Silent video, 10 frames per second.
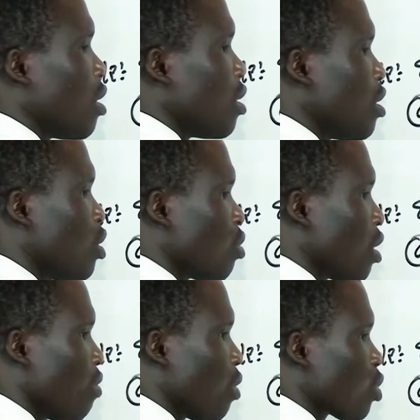This
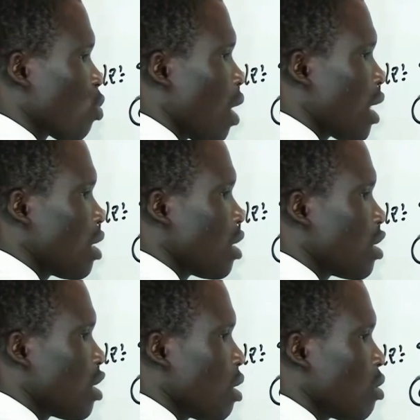will give us 1
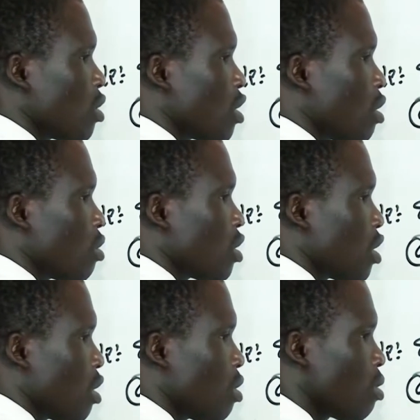0 0
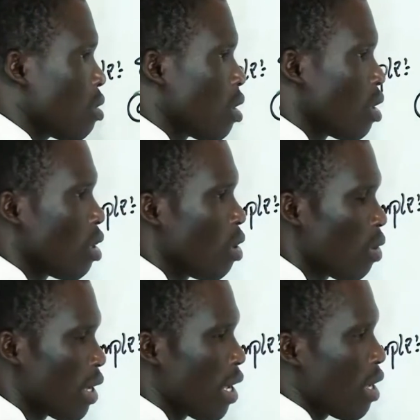0.
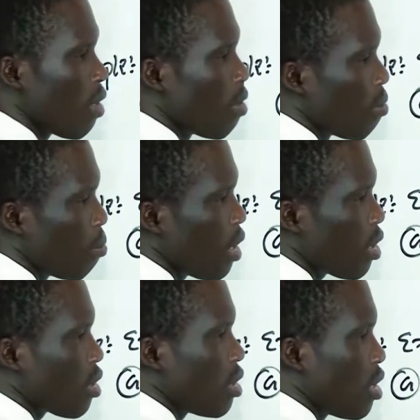Okay,
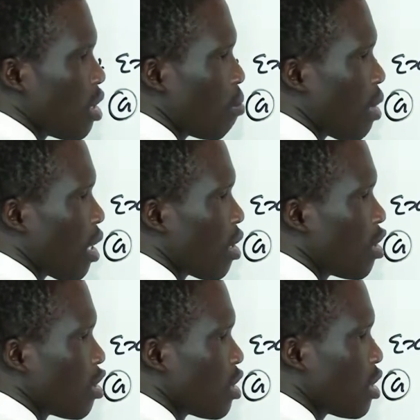pick the
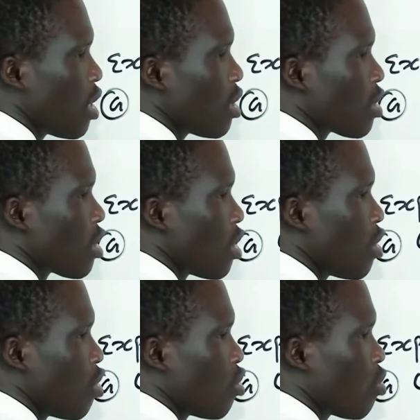number
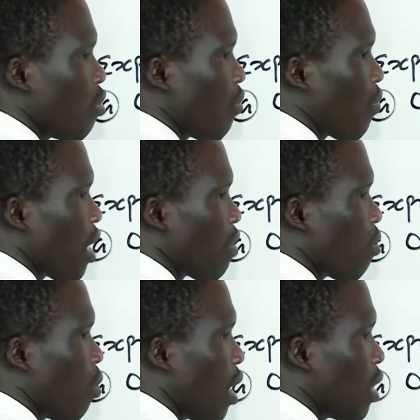
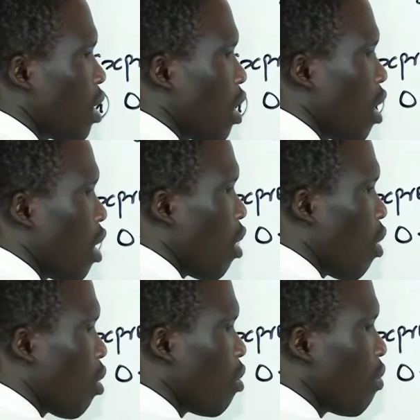6251
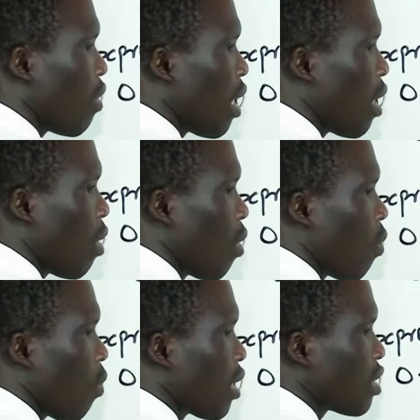all over
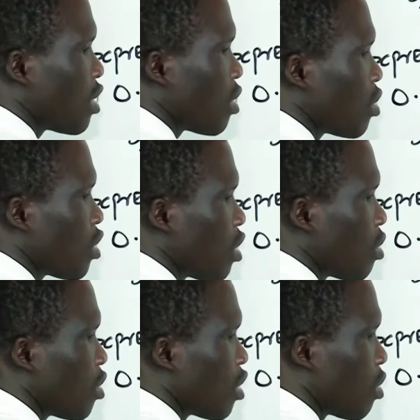1 0
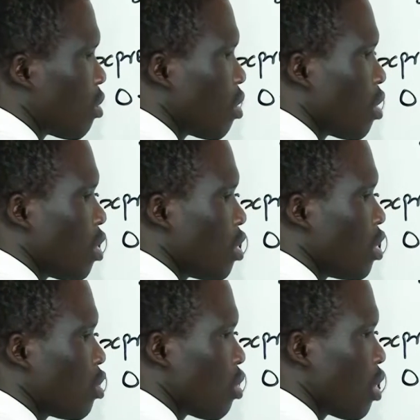0 0.
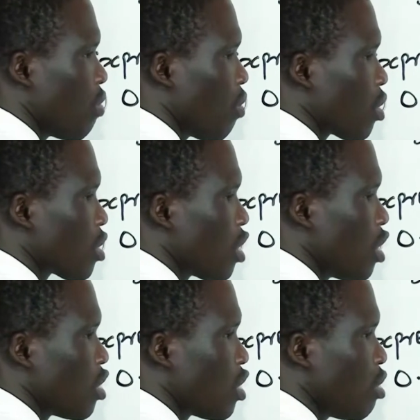This will give us
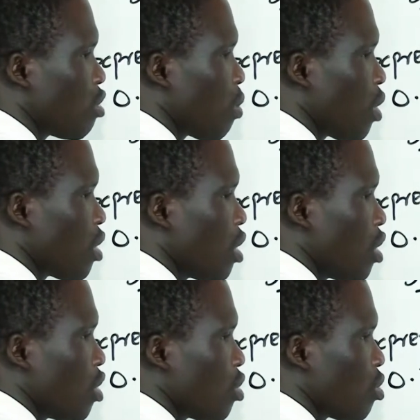
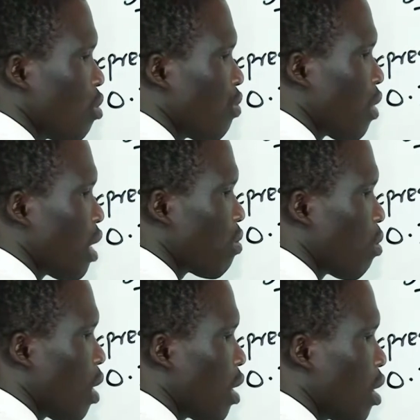
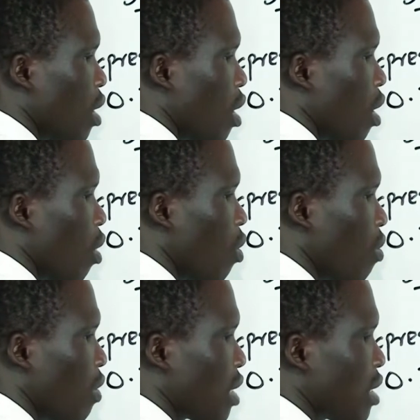6.251 all
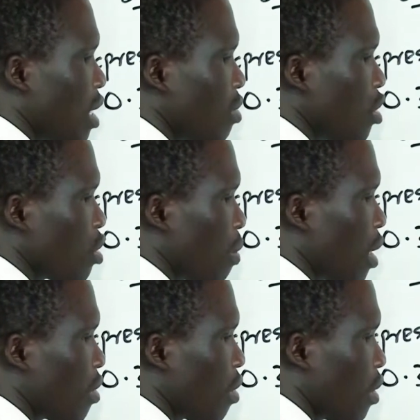over 10 raised to the
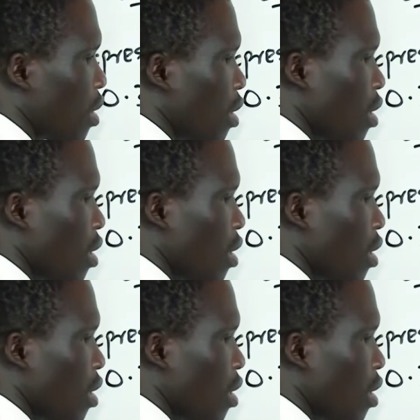power 3.